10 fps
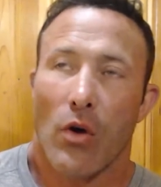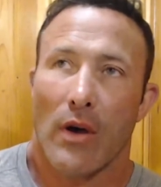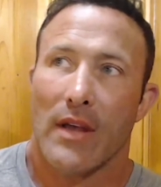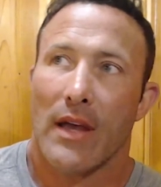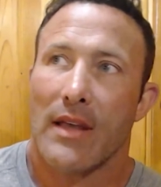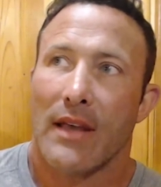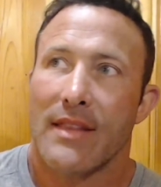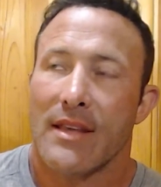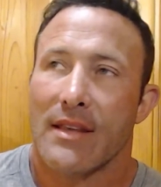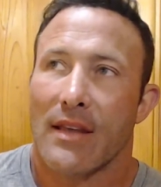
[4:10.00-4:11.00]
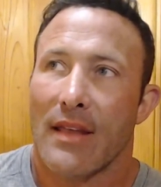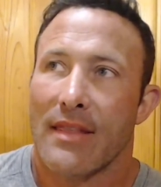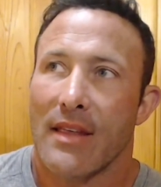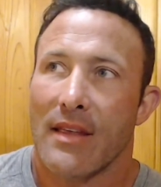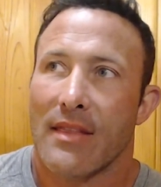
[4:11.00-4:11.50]
no i i, I think i
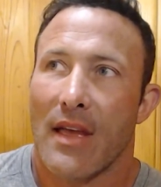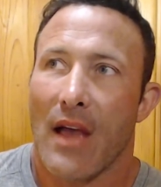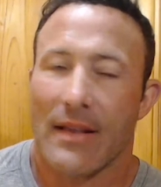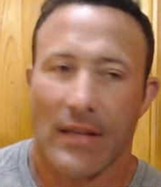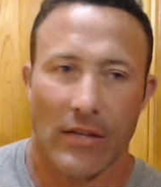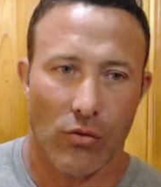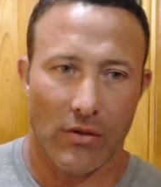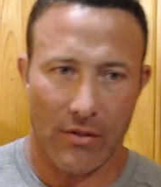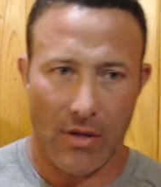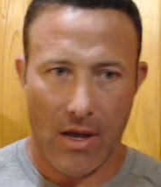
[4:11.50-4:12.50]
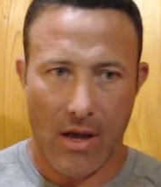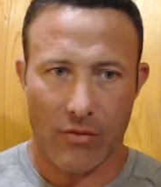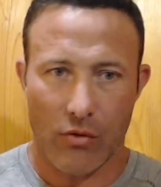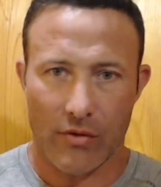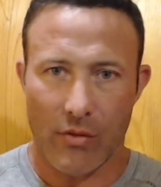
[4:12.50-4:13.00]
think that I, I sort of
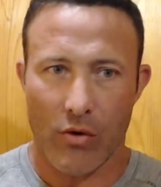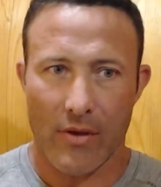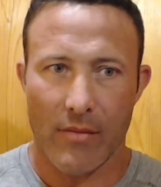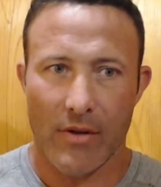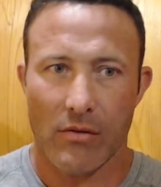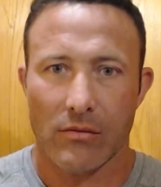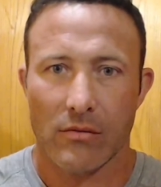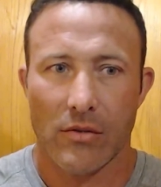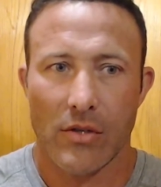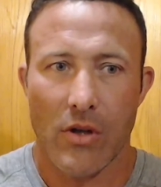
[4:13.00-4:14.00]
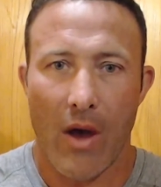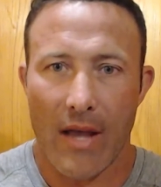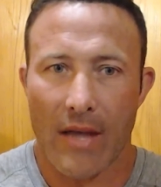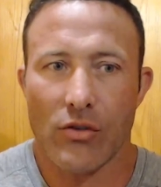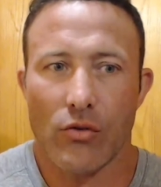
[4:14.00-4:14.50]
i'm sort of somewhere in the middle you know,
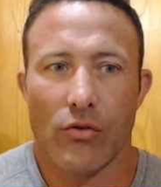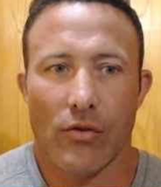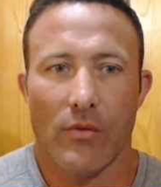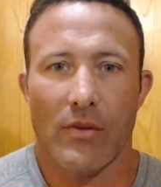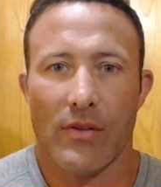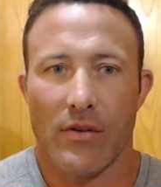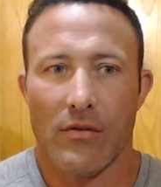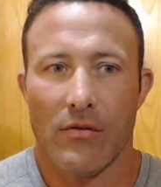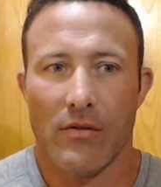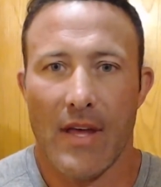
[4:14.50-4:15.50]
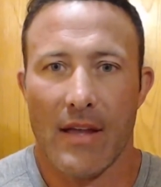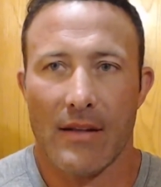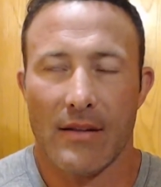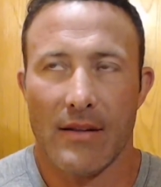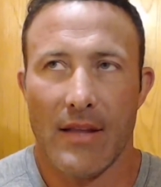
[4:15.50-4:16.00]
I, I do agree with you
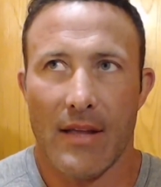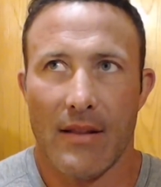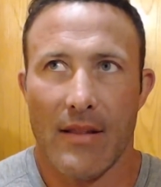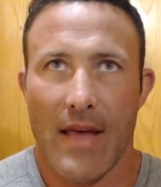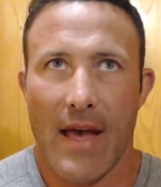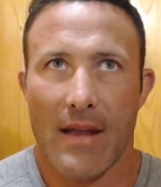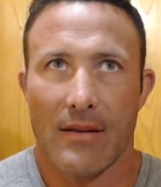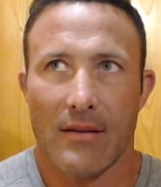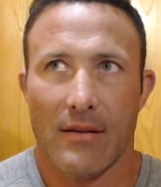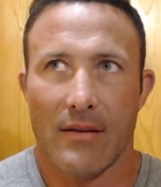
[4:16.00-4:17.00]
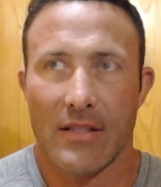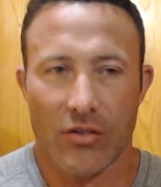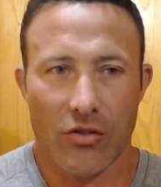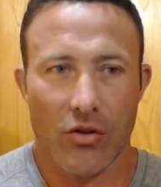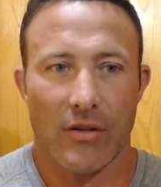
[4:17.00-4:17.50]
that that that
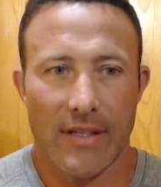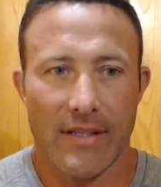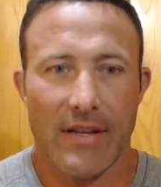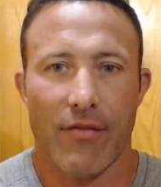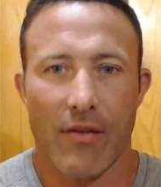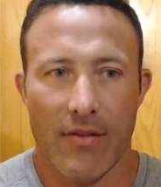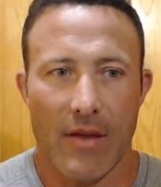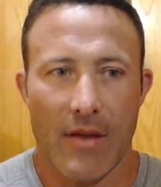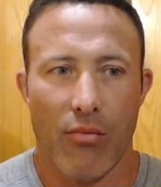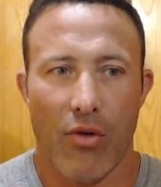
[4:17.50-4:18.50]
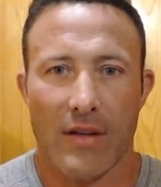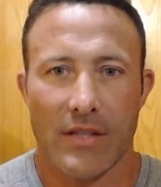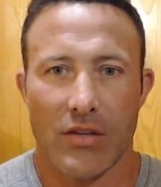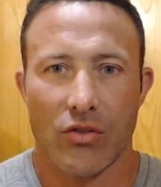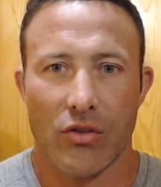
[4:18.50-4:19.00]
is certainly different than
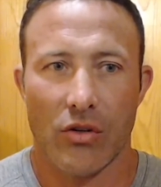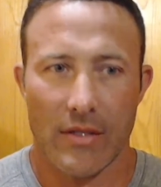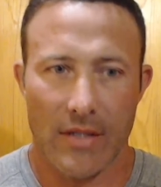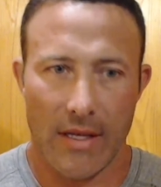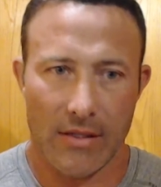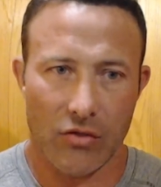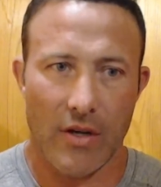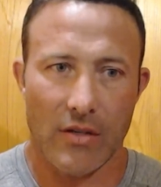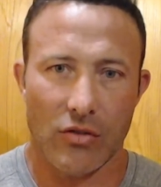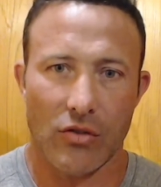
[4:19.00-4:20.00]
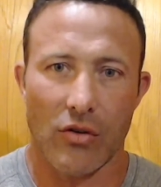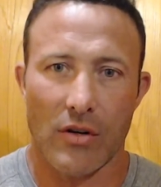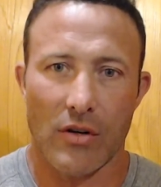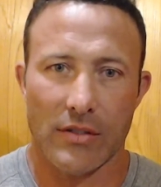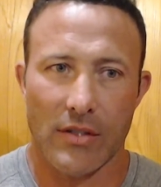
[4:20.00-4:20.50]
processed sugar and, and straight sugar
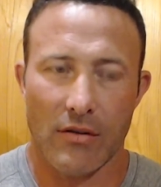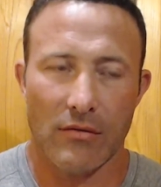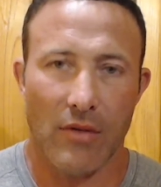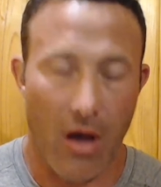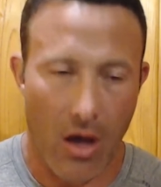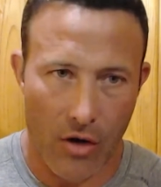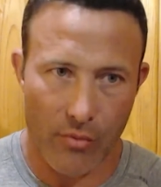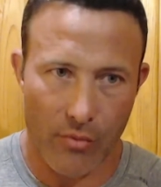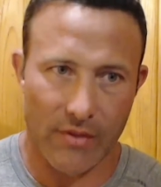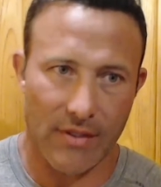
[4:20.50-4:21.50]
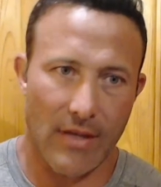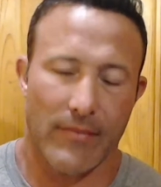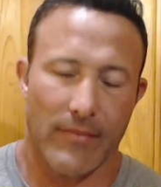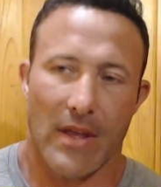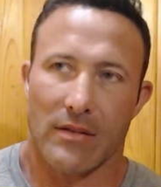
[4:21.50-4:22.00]
on its own, 100%,
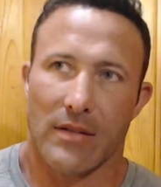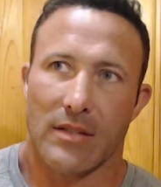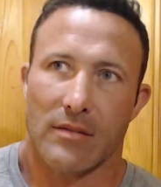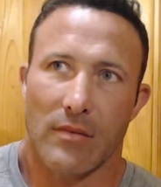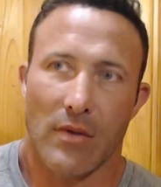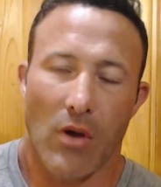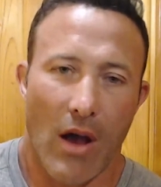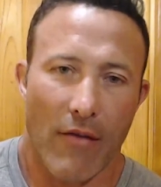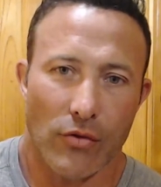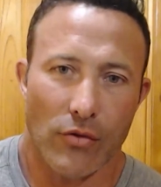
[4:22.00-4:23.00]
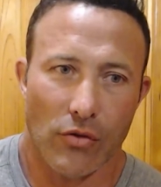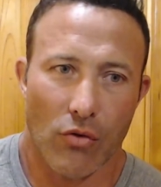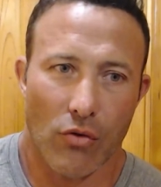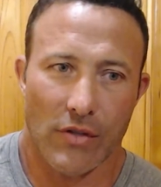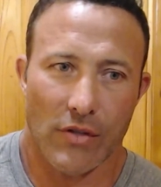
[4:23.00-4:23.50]
and, and you know, high fructose
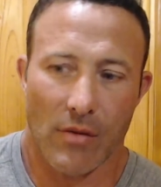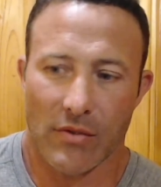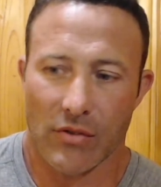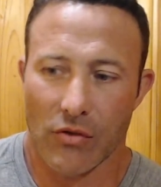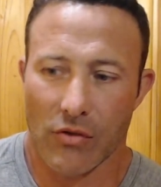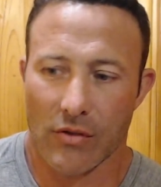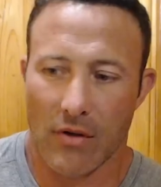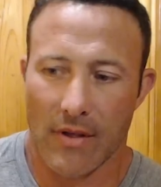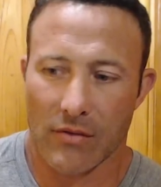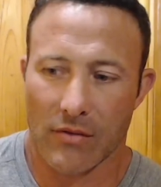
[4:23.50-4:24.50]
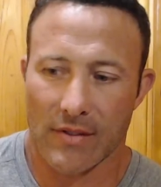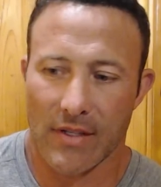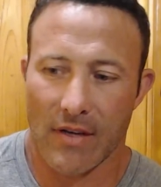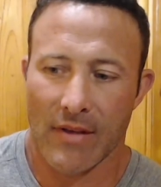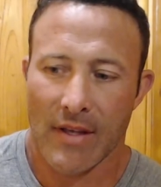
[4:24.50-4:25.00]
corn syrup and sucrose and all that sort of
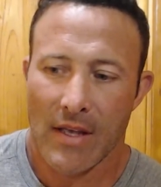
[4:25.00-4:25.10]
stuff.